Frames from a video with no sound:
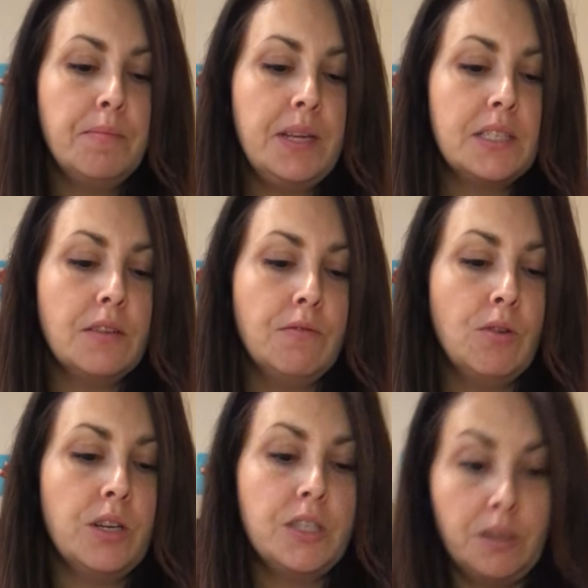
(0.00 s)
piece of
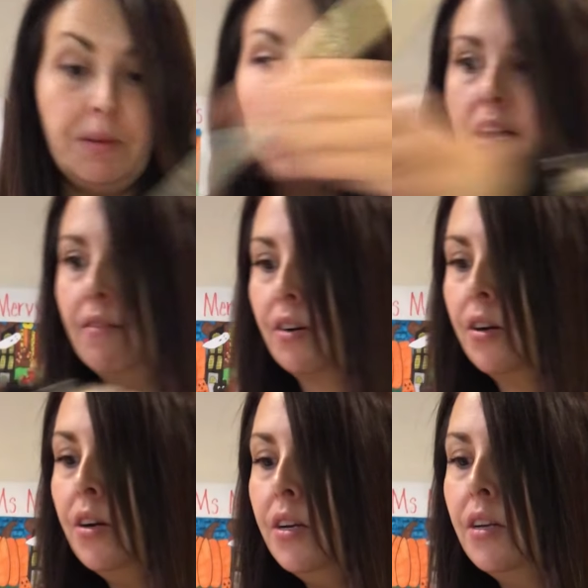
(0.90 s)
wood to be
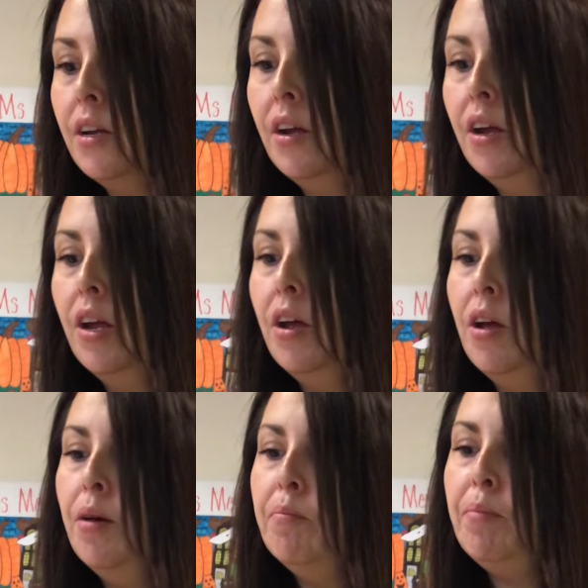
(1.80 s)
covered,
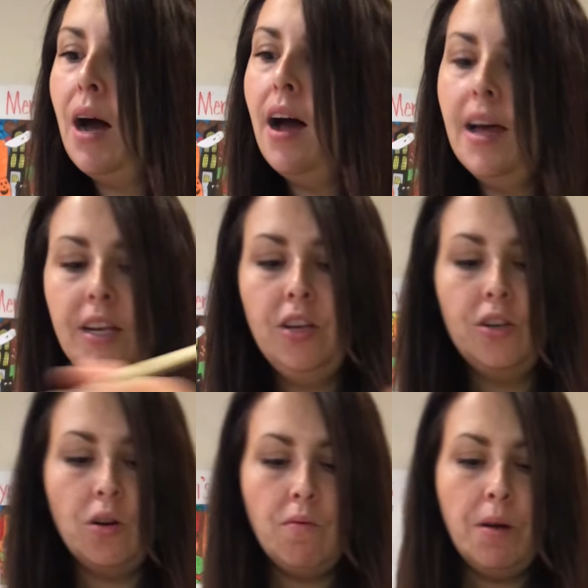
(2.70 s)
but you
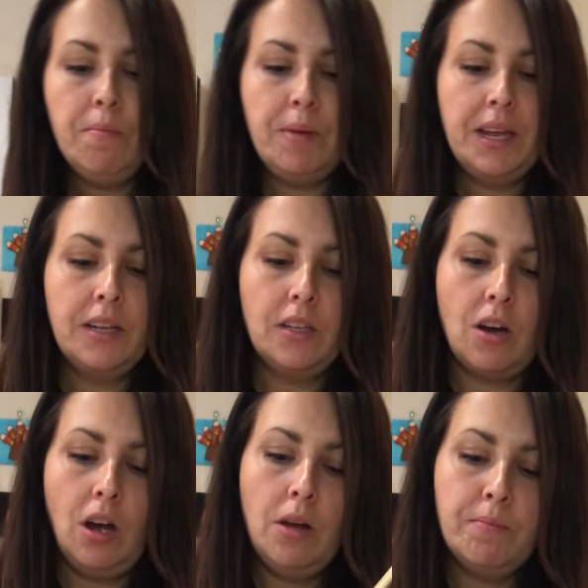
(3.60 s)
don't want big
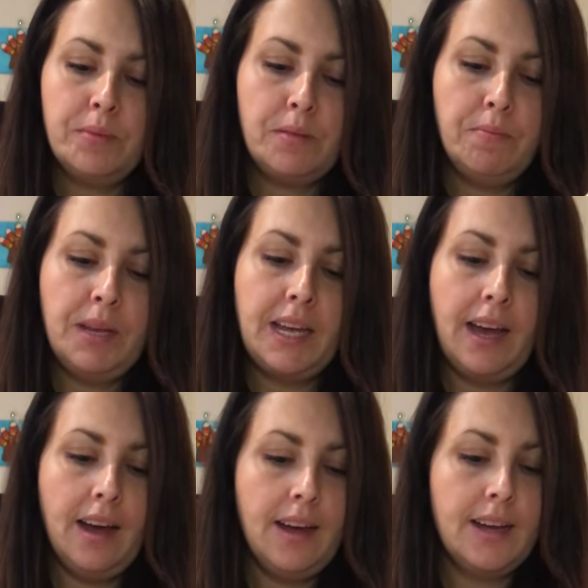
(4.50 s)
globs,
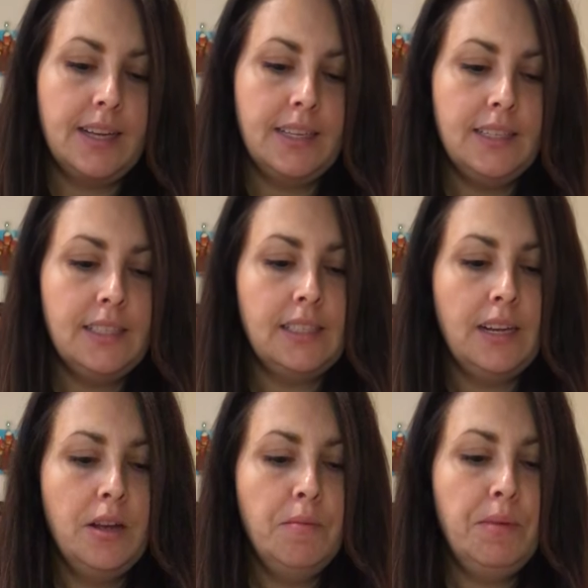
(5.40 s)
because
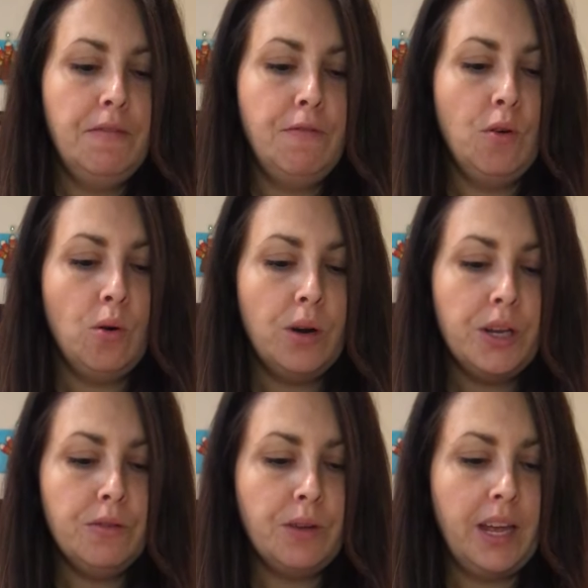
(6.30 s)
before
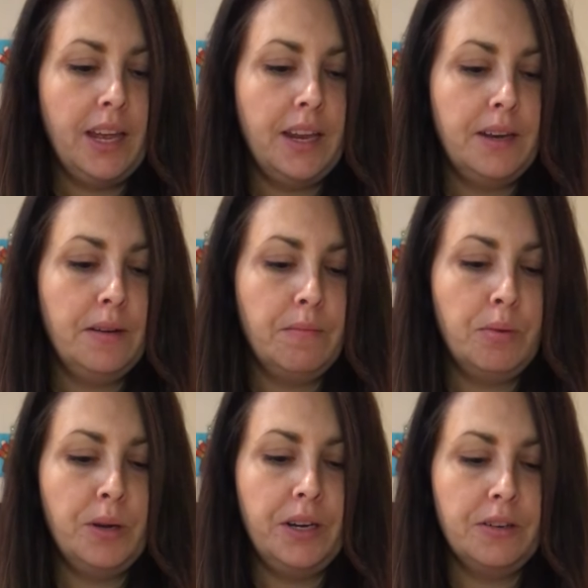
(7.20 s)
you can
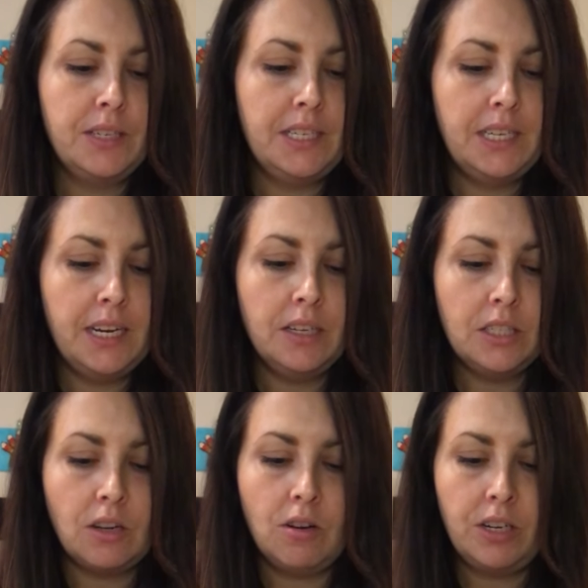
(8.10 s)
put your
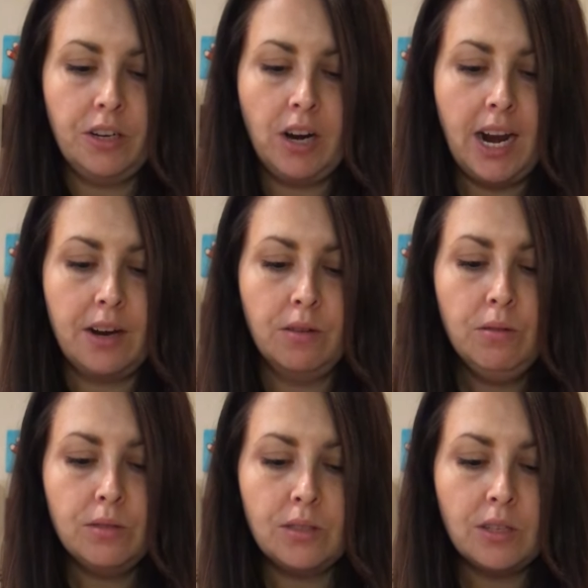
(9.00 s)
details on your
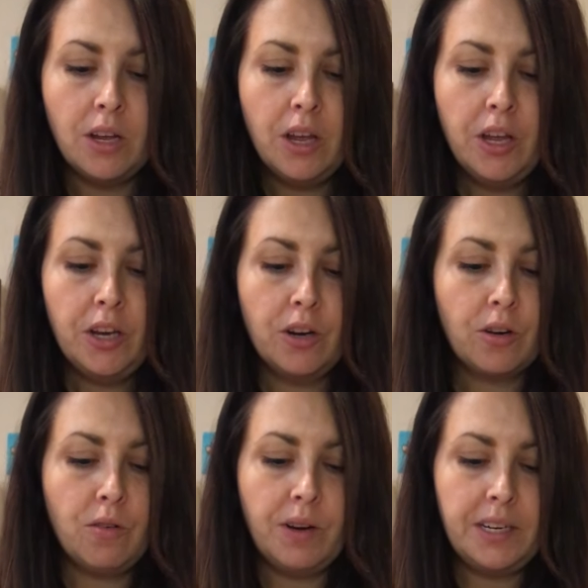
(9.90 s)
house, you're
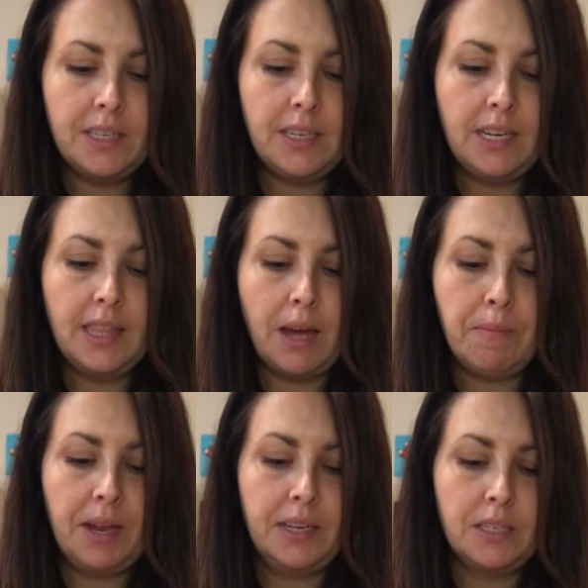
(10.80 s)
going to need
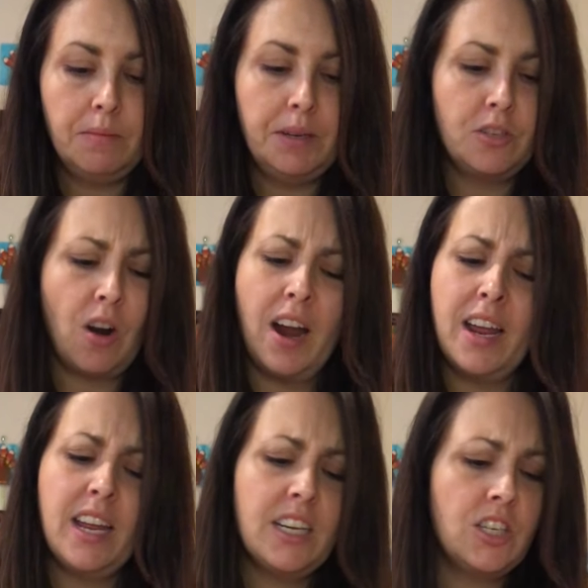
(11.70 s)
that paint to be
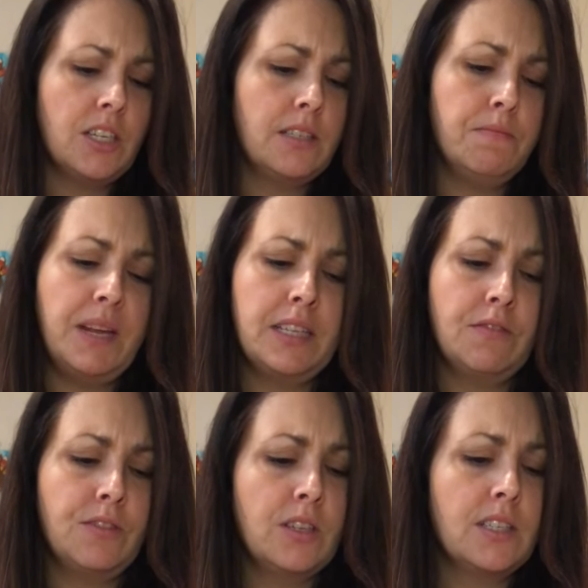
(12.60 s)
dry. It just makes
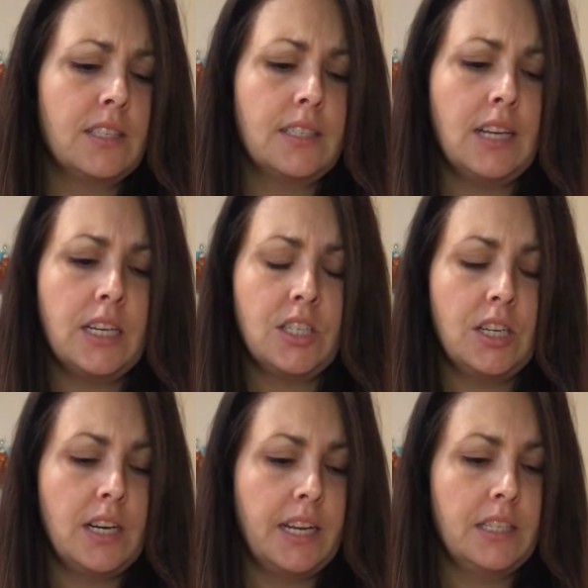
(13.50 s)
for such
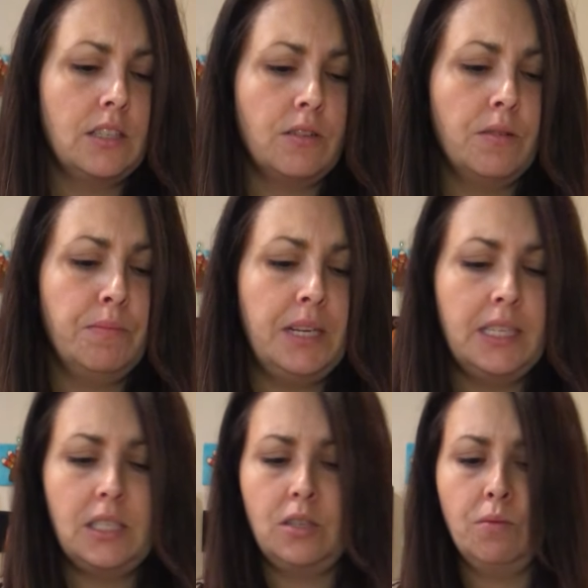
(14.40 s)
a nicer
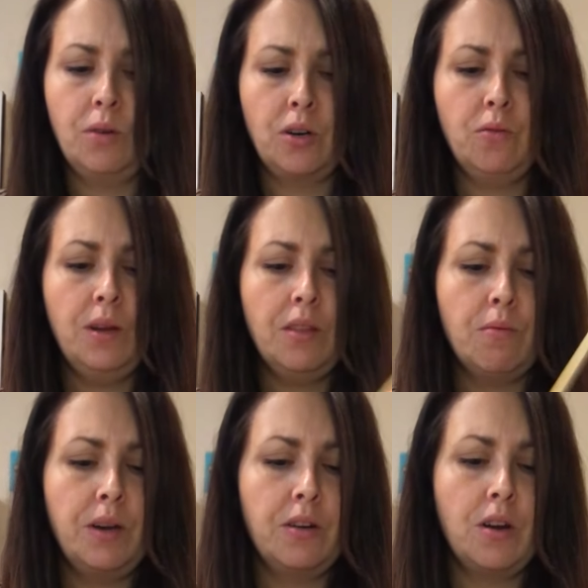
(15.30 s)
piece to work with
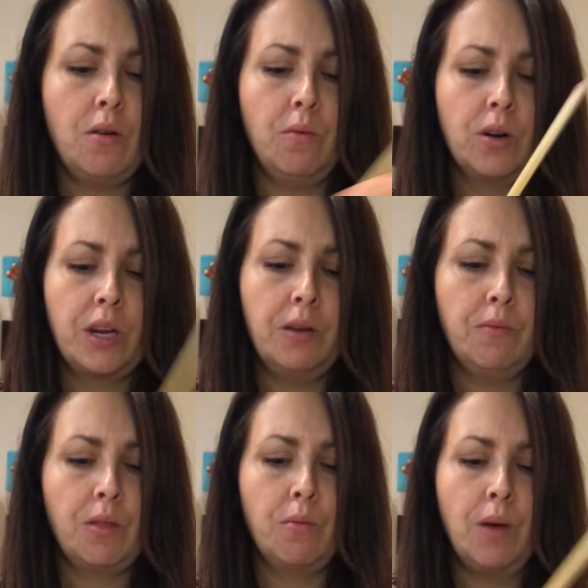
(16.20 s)
when you're not working
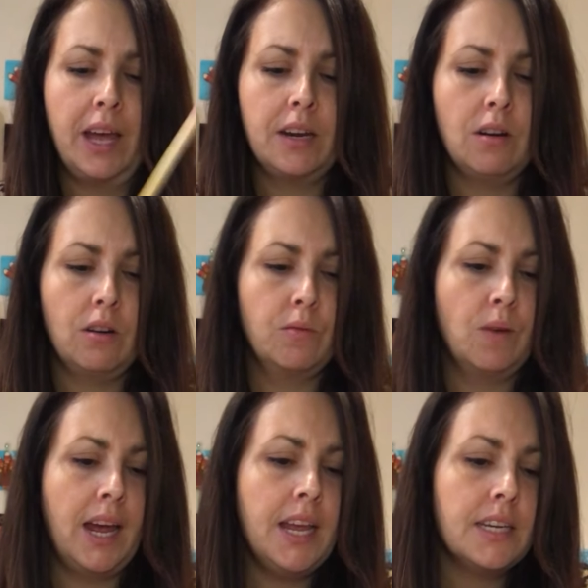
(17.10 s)
with wet on
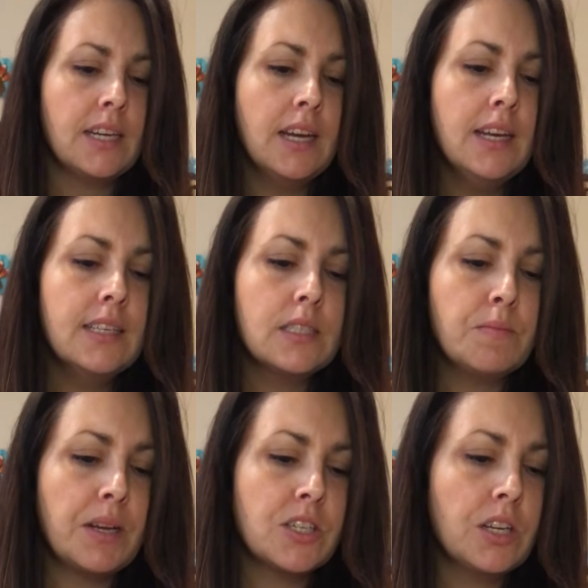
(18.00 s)
wet,
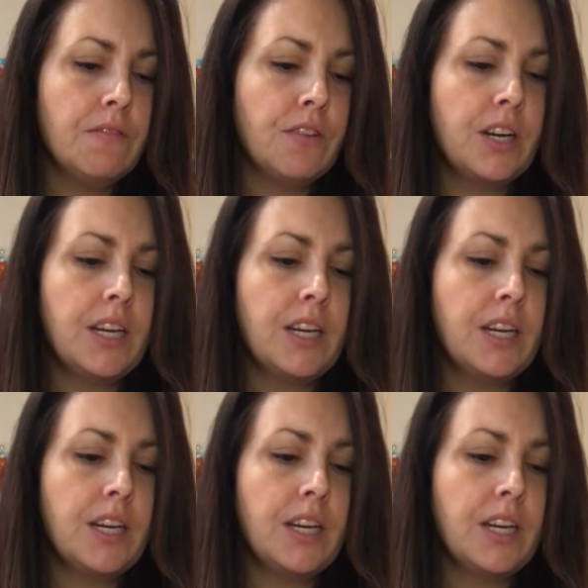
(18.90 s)
especially for